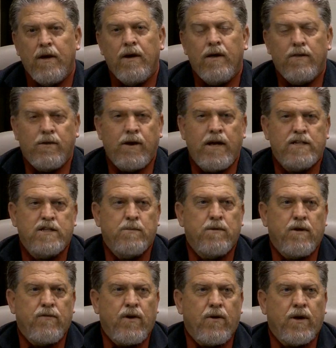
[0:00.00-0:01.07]
there has to be
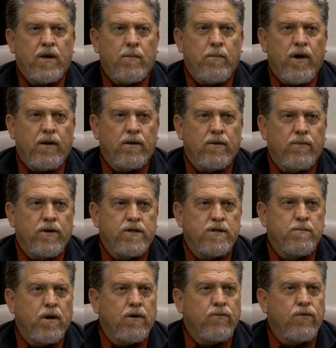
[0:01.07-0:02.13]
a very compelling reason.
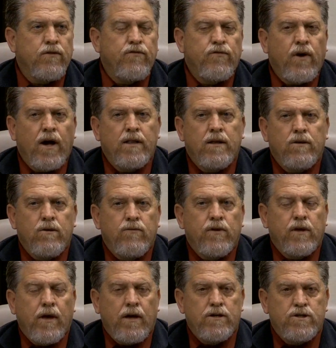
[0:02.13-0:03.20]
But if we find that you've
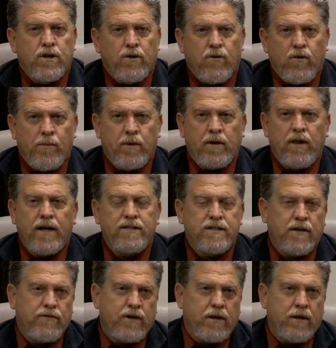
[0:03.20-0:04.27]
engaged in criminal
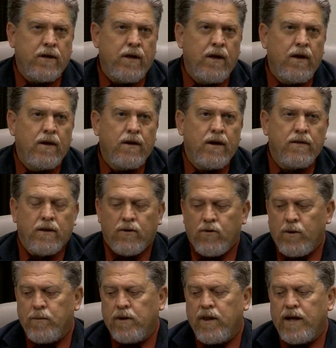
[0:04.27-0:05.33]
activity, and the
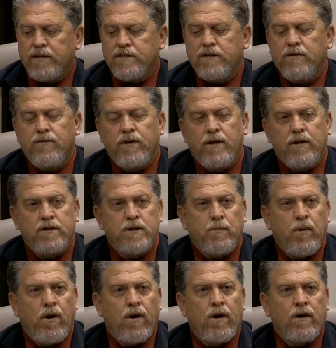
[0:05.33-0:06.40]
criminal activity is a
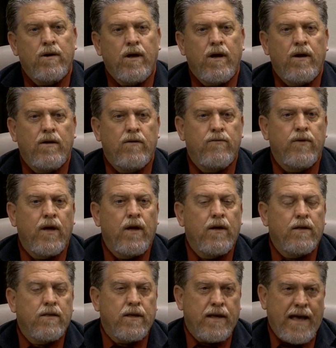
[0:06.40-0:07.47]
part of
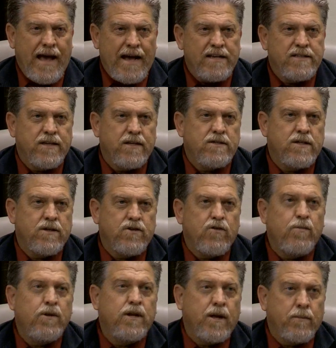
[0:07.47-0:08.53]
the assets that you've
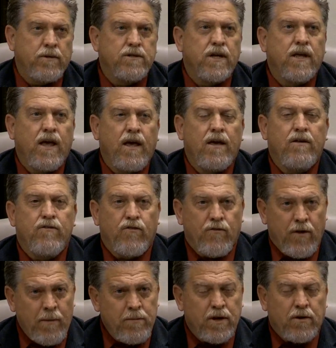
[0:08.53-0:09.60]
been able to gain
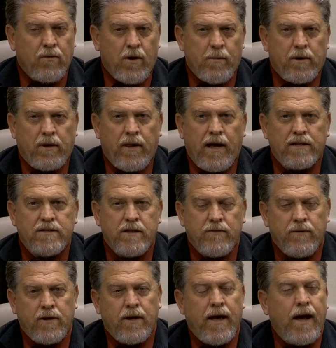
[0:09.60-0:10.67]
from the criminal
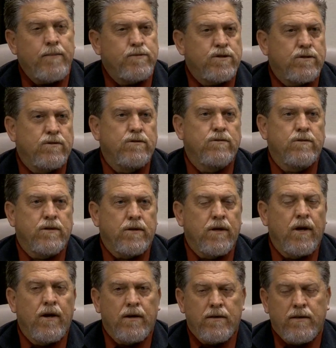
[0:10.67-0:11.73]
activity, absolutely,
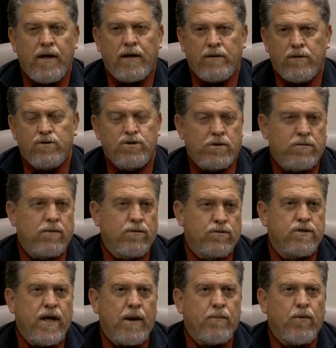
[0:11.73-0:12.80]
that you should lose
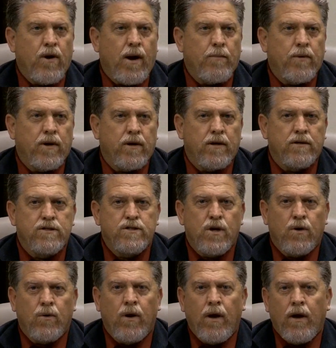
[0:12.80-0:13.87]
that property. And
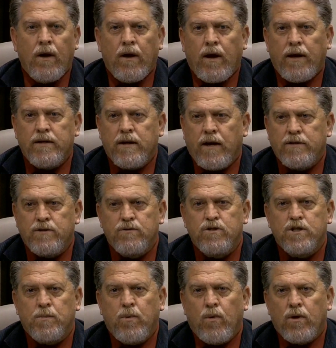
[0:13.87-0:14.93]
so I do
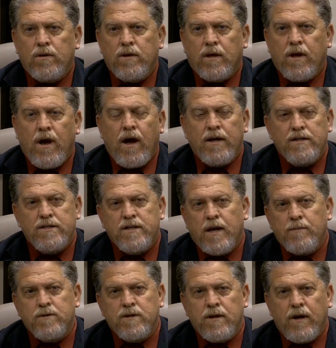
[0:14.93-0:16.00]
support the
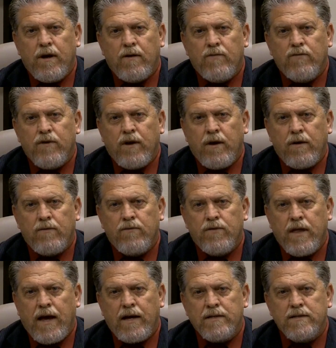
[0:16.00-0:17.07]
concept of
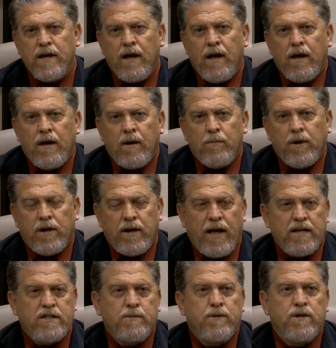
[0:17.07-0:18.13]
that, but it
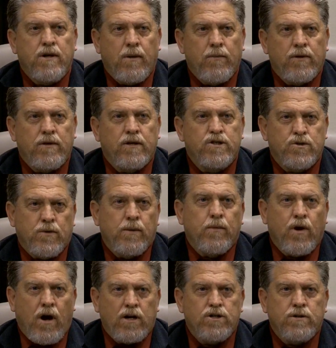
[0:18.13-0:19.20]
has to be done with extreme
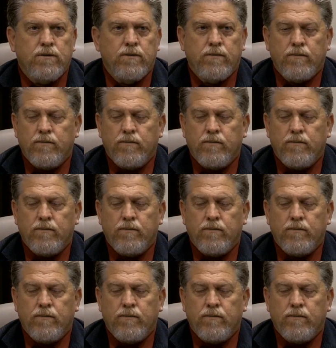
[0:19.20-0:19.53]
caution.